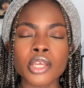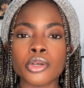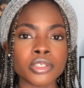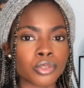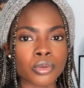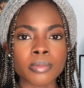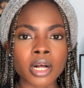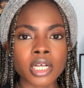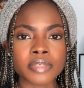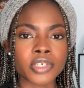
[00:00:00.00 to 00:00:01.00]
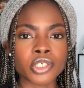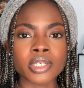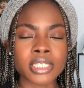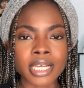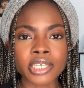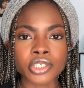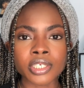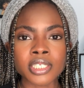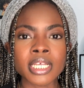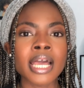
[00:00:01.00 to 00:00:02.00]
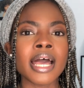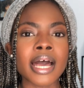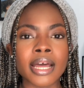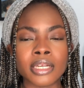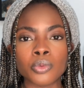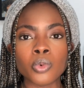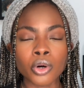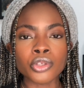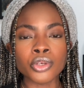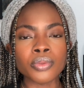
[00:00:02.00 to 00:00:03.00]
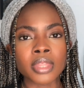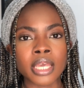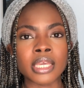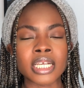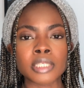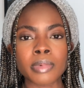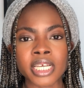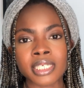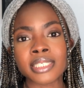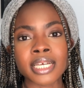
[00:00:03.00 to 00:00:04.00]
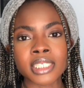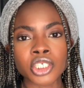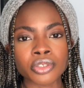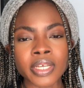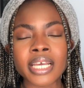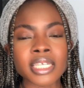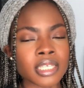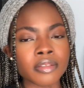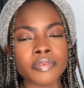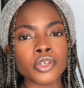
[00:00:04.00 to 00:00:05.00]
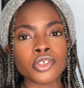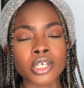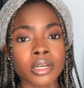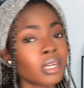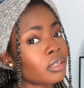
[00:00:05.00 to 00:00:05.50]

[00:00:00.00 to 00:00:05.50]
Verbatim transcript: You can talk about artificial intelligence and what you think its place in dentistry is in the future.